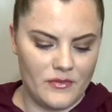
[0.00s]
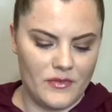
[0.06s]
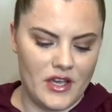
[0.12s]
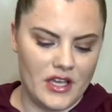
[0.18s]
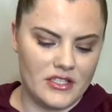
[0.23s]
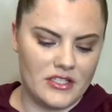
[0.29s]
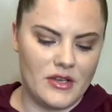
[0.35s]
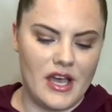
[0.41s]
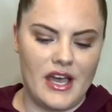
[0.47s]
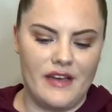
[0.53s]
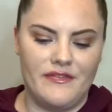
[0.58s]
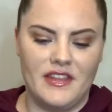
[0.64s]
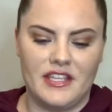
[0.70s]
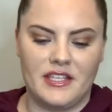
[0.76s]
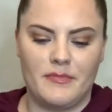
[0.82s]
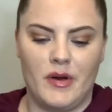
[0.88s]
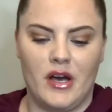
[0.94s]
And we also have
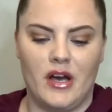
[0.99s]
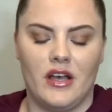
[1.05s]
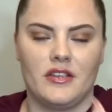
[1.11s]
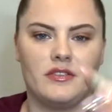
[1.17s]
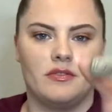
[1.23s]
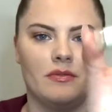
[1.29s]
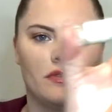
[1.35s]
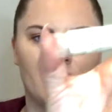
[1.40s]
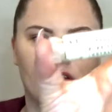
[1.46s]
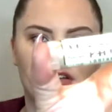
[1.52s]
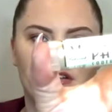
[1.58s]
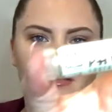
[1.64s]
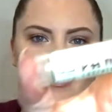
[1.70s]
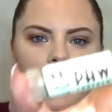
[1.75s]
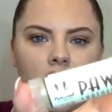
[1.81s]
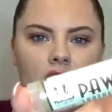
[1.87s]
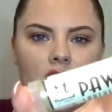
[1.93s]
this paw soother.
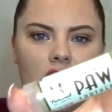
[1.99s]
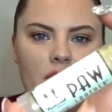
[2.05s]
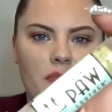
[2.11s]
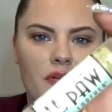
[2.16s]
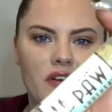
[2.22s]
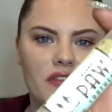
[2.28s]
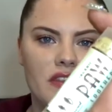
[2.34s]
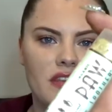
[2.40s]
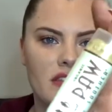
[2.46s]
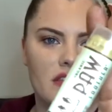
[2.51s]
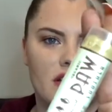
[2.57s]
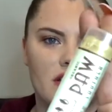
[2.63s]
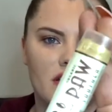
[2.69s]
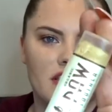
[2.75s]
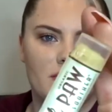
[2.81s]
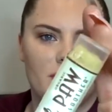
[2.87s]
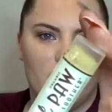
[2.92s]
I put this
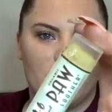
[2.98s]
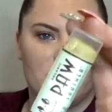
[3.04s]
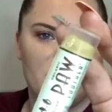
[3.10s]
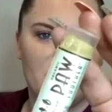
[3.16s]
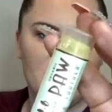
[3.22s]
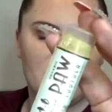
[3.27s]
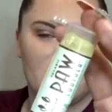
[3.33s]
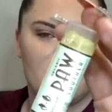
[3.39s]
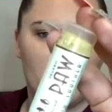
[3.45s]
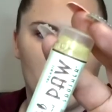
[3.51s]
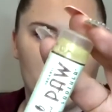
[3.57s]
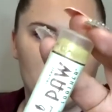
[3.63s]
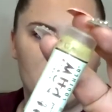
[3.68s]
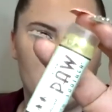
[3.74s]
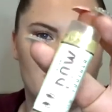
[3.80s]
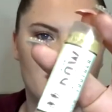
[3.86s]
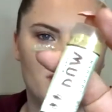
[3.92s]
on his paws because his
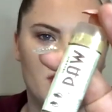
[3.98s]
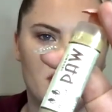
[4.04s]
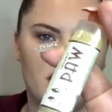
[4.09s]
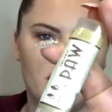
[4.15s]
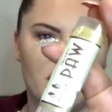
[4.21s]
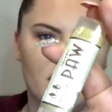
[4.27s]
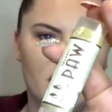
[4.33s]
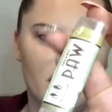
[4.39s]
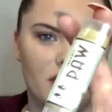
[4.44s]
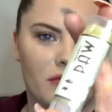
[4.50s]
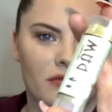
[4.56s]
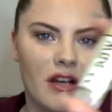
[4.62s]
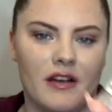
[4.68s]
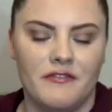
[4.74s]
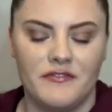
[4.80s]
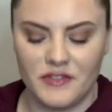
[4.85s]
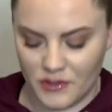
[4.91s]
paws tend to be a little
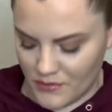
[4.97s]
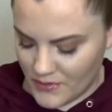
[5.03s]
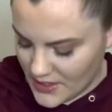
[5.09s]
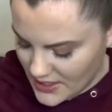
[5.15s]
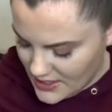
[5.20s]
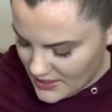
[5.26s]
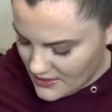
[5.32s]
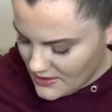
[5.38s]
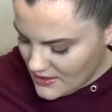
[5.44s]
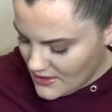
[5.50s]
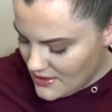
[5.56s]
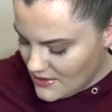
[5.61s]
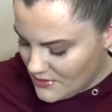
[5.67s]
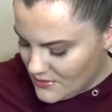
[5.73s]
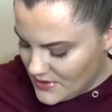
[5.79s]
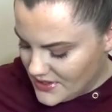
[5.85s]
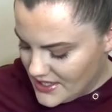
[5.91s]
rough. So really,
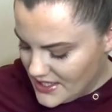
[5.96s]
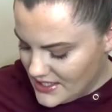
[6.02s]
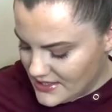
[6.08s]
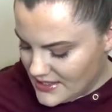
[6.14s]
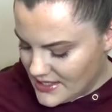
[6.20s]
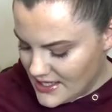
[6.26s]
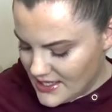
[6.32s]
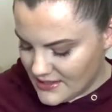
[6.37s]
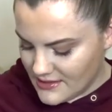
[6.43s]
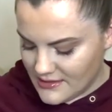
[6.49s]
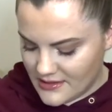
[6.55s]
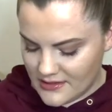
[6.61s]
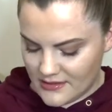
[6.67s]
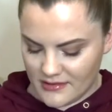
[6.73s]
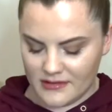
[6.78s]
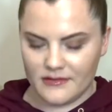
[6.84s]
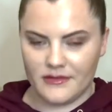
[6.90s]
with these
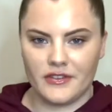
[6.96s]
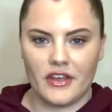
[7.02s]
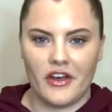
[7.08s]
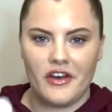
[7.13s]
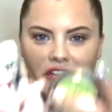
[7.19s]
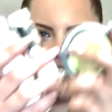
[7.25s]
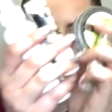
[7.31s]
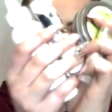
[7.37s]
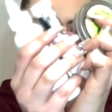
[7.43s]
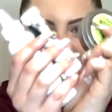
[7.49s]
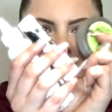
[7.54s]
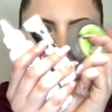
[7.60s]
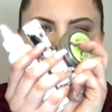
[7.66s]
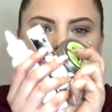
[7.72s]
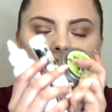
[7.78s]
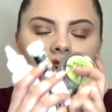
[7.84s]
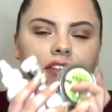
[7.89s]
things, with all these
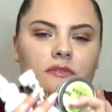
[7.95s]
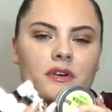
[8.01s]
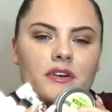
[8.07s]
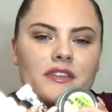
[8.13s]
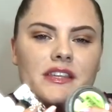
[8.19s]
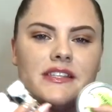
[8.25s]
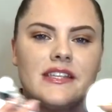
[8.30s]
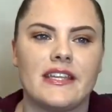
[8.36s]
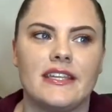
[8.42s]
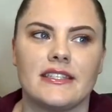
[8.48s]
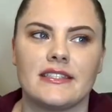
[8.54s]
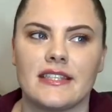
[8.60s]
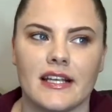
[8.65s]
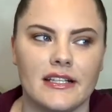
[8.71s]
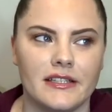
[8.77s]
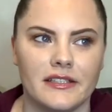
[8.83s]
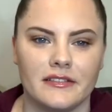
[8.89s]
things, when I do all these, he gets
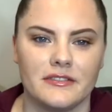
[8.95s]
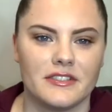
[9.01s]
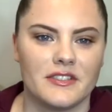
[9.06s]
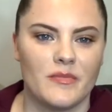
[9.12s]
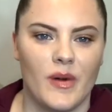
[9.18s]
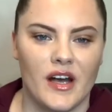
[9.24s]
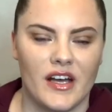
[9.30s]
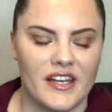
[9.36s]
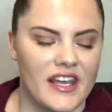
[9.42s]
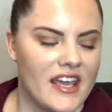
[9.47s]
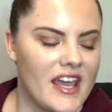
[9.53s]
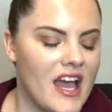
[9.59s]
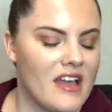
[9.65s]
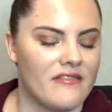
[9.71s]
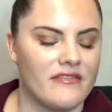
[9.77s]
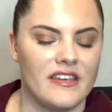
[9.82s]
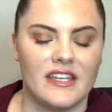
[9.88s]
like a little spa day.
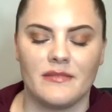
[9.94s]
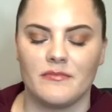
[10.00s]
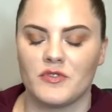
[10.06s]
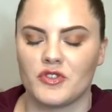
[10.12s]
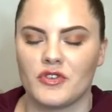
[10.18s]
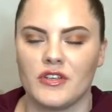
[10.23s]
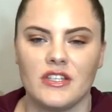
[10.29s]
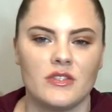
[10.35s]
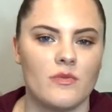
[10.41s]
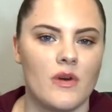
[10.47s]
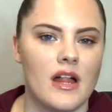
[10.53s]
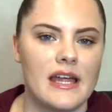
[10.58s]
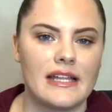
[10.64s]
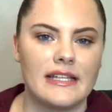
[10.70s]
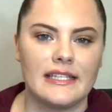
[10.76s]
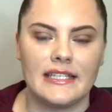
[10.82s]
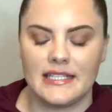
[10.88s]
I feed him treats while
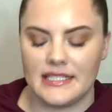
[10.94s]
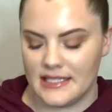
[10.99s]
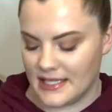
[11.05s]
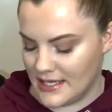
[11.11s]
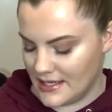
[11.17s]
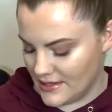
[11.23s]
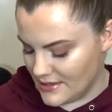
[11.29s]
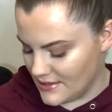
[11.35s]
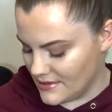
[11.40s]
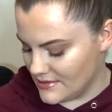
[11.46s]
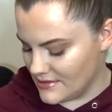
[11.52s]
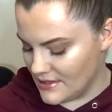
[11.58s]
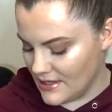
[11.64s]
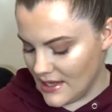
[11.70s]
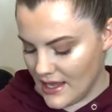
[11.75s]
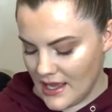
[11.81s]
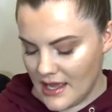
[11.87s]
I clean his
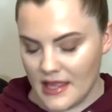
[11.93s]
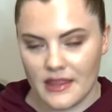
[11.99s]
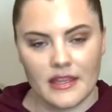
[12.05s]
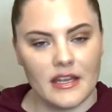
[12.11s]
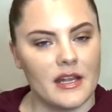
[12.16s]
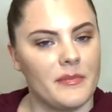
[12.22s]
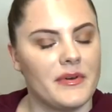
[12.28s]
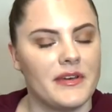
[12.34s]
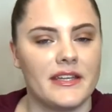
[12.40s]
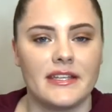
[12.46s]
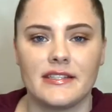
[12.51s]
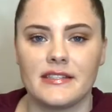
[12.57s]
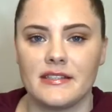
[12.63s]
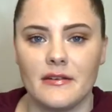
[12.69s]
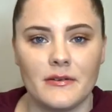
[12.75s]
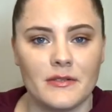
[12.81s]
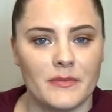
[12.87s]
ears. Then I put
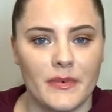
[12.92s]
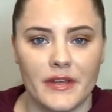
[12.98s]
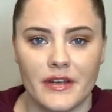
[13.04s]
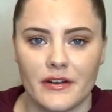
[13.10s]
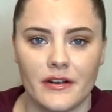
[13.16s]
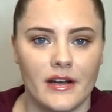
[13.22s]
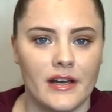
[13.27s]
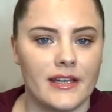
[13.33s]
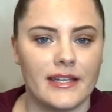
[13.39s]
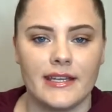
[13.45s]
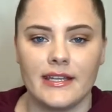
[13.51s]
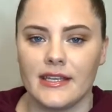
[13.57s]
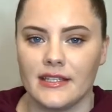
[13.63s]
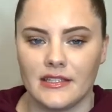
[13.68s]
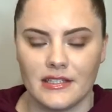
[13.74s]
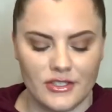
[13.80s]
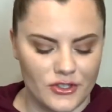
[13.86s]
his nose butter on and he
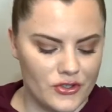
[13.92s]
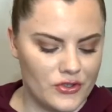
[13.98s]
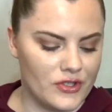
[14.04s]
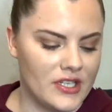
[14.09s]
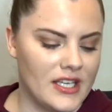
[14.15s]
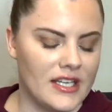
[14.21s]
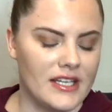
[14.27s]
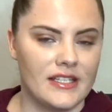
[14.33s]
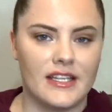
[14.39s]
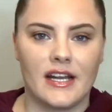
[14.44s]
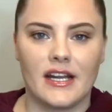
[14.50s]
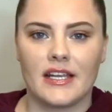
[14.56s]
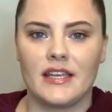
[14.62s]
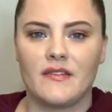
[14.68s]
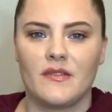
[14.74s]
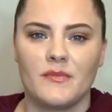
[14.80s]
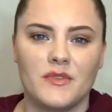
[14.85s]
gets a treat. Then
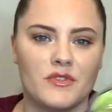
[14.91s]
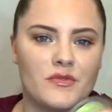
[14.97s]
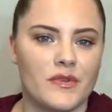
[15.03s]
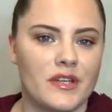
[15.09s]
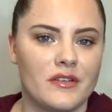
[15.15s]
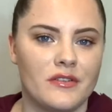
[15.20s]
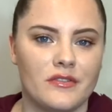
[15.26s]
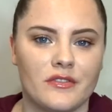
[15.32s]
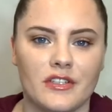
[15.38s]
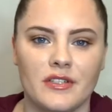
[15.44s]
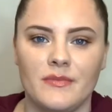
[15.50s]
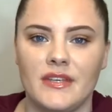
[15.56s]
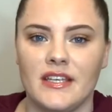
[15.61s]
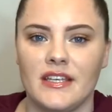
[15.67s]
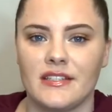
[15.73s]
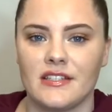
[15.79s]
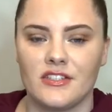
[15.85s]
I give him his wrinkle cream,
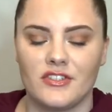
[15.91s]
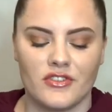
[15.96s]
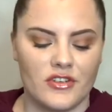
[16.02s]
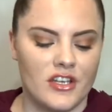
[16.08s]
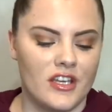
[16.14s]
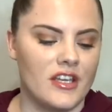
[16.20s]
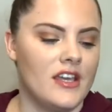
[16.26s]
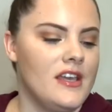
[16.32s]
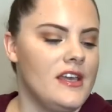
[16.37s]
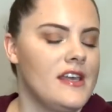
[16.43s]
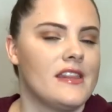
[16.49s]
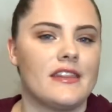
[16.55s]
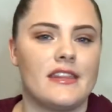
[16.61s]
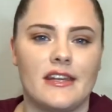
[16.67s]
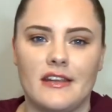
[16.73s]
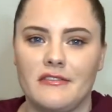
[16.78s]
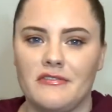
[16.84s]
he gets a treat.
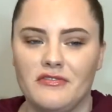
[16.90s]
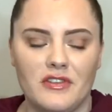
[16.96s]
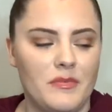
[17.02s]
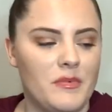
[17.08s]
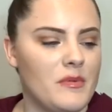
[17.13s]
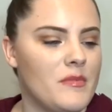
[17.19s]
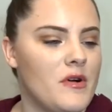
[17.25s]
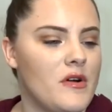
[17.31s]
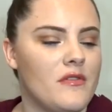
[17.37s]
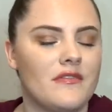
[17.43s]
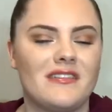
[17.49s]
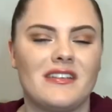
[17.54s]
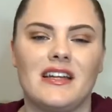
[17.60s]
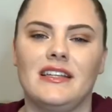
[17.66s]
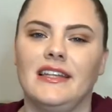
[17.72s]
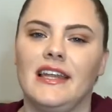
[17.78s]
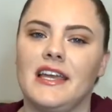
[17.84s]
Then I flip him over,
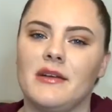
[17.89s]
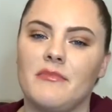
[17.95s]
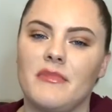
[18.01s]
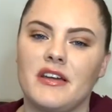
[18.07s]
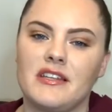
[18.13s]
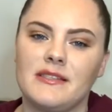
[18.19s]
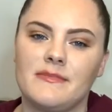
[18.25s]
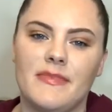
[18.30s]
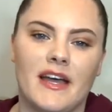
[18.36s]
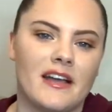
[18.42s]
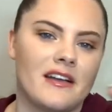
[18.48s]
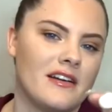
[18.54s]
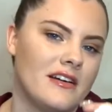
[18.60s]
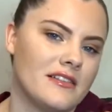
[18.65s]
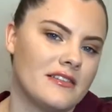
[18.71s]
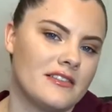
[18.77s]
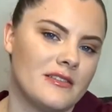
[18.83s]
I lay him on his
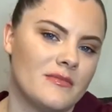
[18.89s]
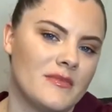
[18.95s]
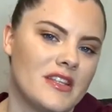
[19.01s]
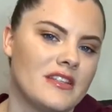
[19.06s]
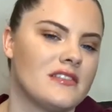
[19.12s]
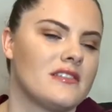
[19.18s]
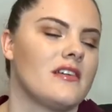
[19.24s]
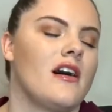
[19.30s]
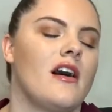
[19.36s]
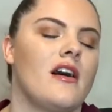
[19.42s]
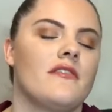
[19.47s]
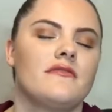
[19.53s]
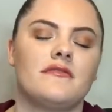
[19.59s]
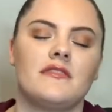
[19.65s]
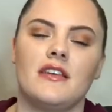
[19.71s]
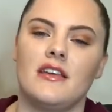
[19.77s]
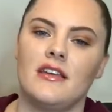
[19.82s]
back on something
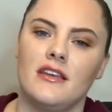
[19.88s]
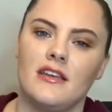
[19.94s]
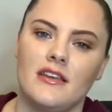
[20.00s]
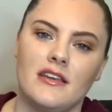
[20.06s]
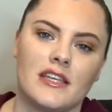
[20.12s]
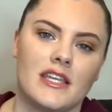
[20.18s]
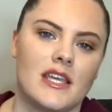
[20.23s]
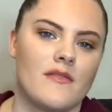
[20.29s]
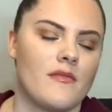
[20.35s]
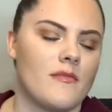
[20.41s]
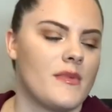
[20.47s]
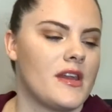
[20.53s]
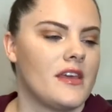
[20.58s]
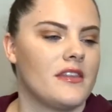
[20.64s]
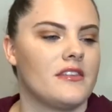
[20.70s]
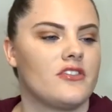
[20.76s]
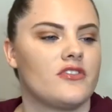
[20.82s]
soft, give him
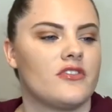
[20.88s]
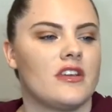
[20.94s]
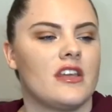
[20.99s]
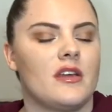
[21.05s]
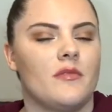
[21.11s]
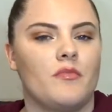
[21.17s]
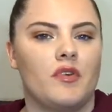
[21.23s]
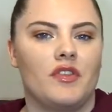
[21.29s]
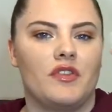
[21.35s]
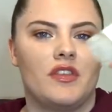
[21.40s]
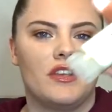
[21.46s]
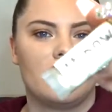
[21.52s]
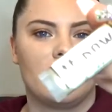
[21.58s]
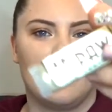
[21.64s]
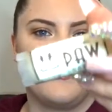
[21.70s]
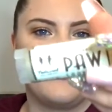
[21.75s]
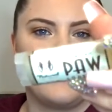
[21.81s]
another treat, and put
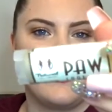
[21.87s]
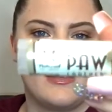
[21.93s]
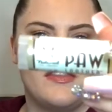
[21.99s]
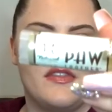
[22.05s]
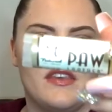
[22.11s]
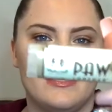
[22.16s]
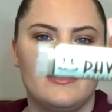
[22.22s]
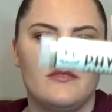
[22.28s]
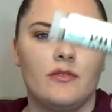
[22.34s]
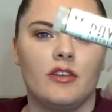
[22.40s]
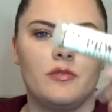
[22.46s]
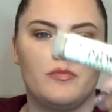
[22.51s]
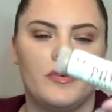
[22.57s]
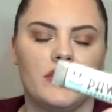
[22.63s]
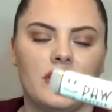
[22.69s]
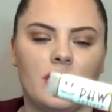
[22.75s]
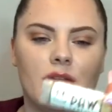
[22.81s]
this on there. And this, when you
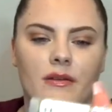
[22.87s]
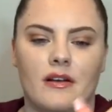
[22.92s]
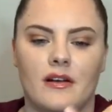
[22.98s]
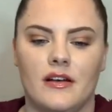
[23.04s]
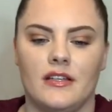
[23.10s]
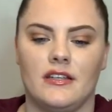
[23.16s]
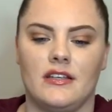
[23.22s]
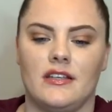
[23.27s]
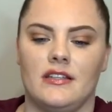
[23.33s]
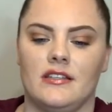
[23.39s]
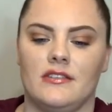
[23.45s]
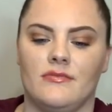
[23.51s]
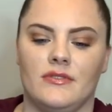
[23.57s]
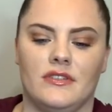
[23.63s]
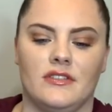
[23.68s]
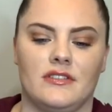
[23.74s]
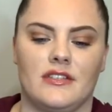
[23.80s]
put that on, this
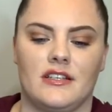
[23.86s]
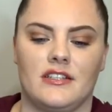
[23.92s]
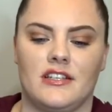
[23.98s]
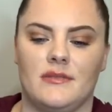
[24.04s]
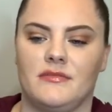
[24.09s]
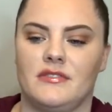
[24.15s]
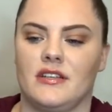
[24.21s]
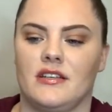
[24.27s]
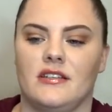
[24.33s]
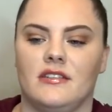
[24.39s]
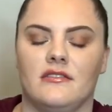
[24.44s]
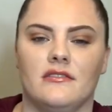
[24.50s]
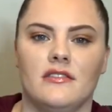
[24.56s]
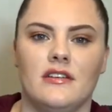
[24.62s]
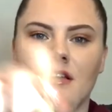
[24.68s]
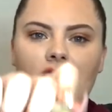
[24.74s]
one looks like chapstick too.